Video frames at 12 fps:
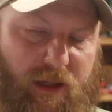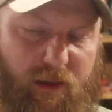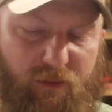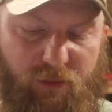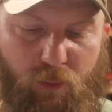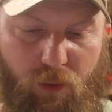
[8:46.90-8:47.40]
a
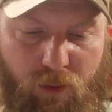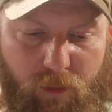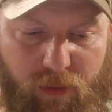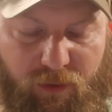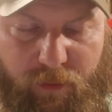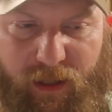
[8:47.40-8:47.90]
historical
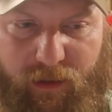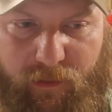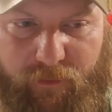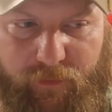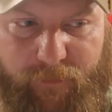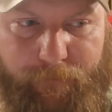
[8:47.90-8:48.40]

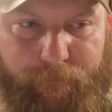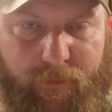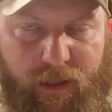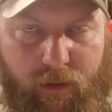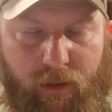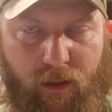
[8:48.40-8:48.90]
perspective,
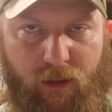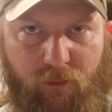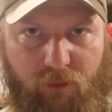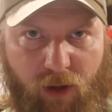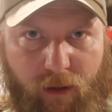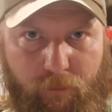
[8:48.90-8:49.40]

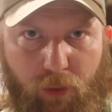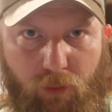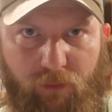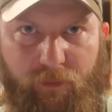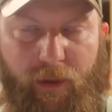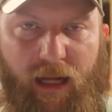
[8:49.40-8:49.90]
John
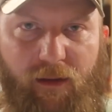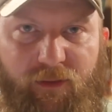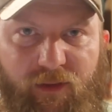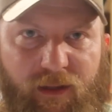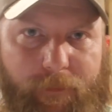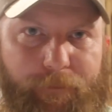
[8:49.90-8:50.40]
Bolton's
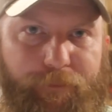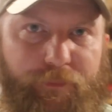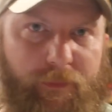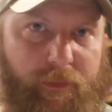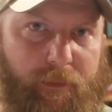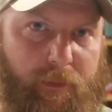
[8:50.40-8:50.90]
policy,
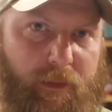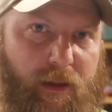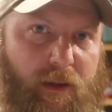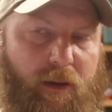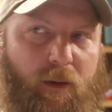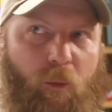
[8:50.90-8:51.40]

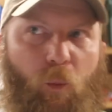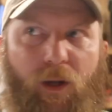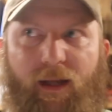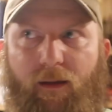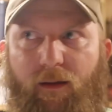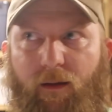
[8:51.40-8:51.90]

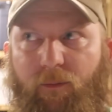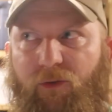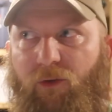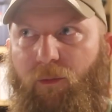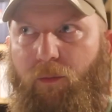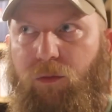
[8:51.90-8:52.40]
when it comes
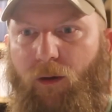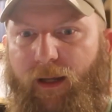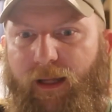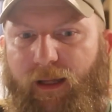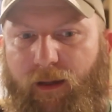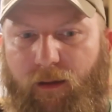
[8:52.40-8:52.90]
to
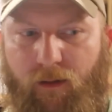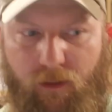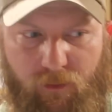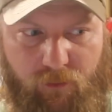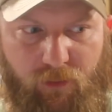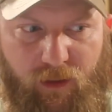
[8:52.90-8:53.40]
bringing
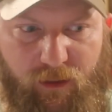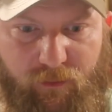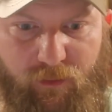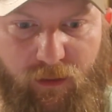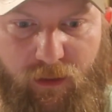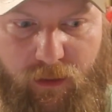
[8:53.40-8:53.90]

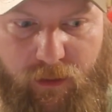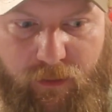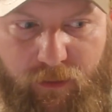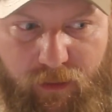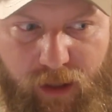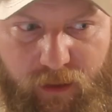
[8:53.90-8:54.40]
countries
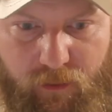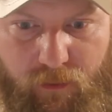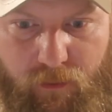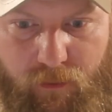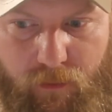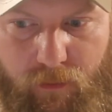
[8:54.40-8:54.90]
that
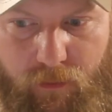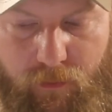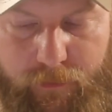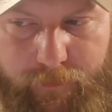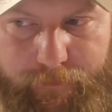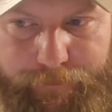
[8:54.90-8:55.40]

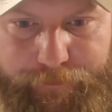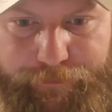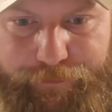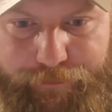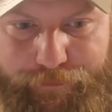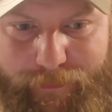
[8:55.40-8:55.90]
are
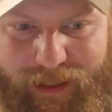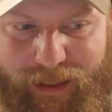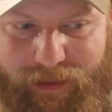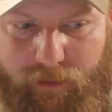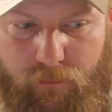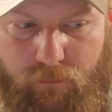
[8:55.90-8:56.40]

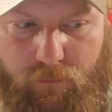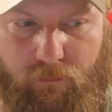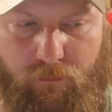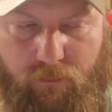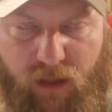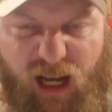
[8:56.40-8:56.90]
in
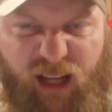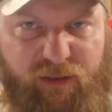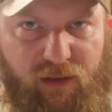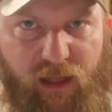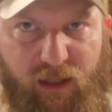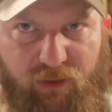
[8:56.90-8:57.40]

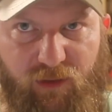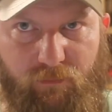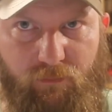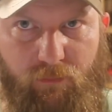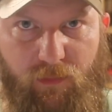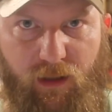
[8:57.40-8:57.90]
isolation,
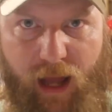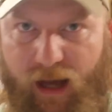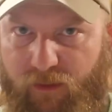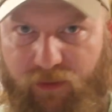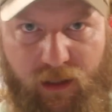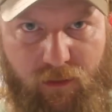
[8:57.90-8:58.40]
they're
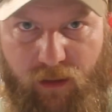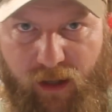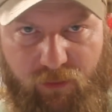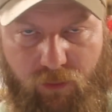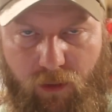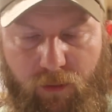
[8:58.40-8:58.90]
out of the
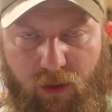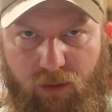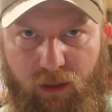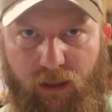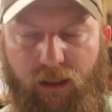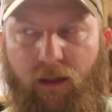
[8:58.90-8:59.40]
international
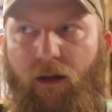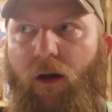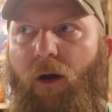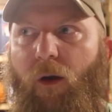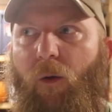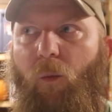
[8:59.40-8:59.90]
community,
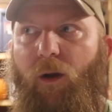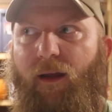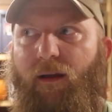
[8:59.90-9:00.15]
when it